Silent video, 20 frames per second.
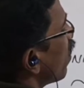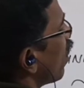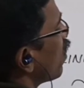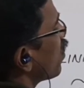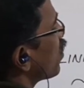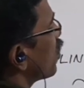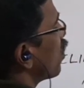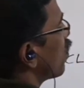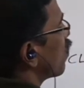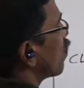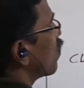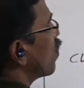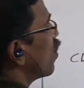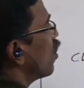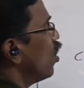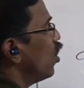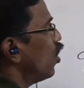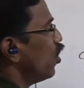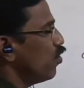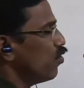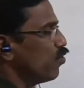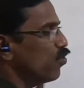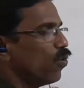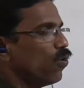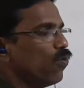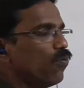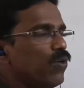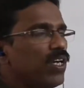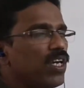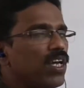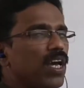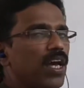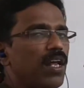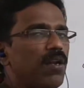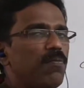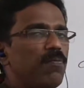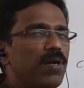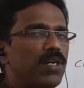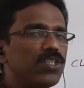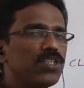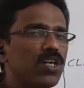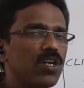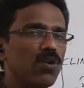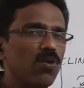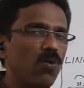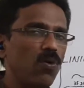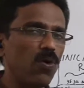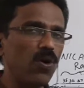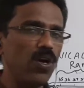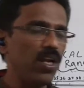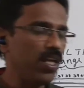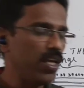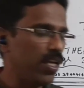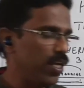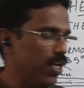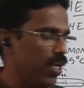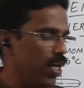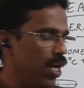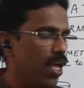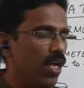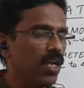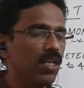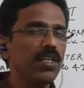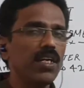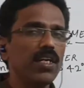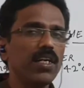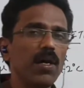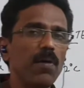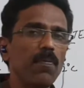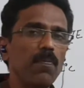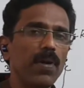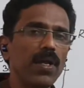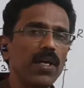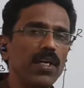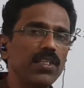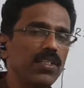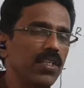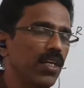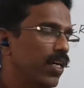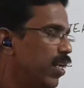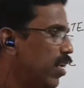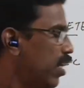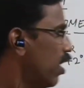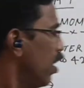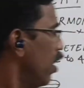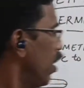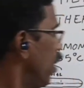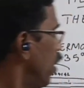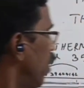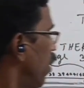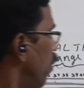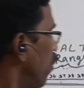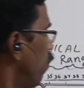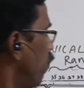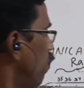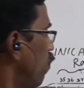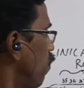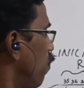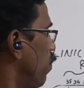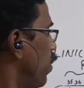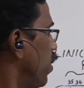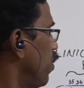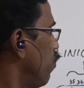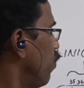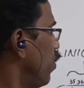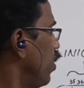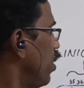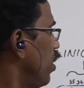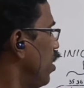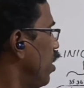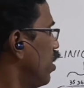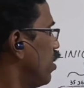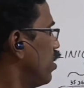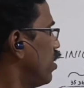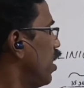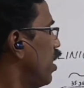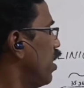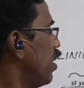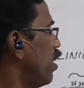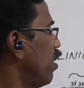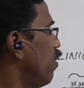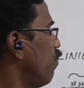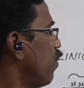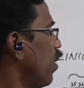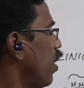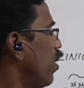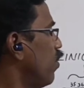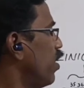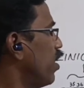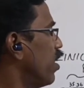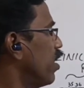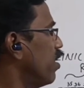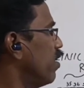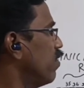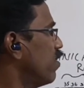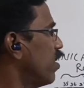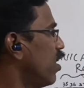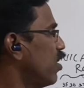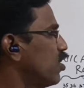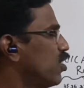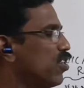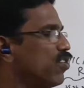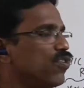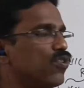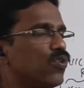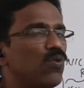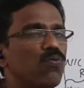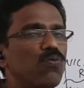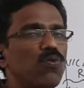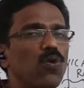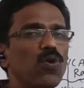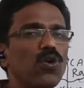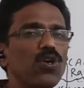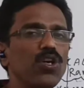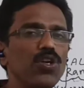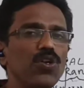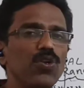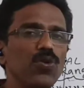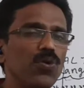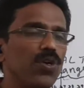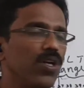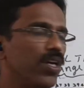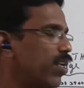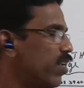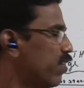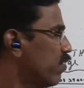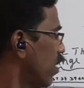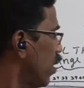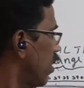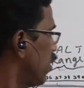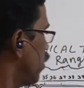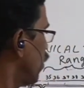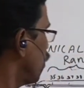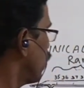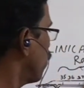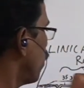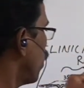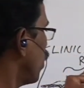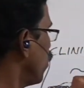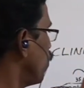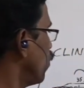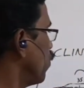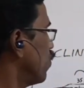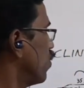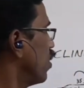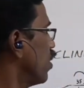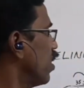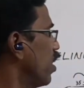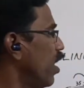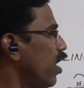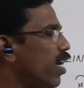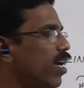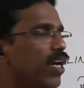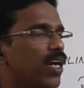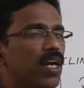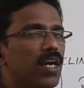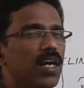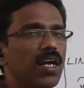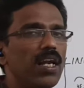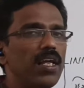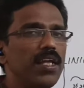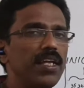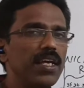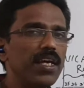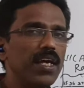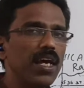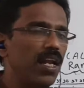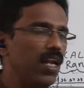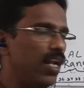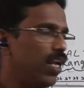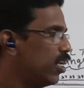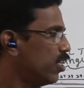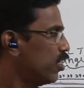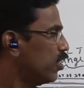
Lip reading: Celsius. So we can measure only the temperature between 35 degrees Celsius to 42 degrees Celsius by using a clinical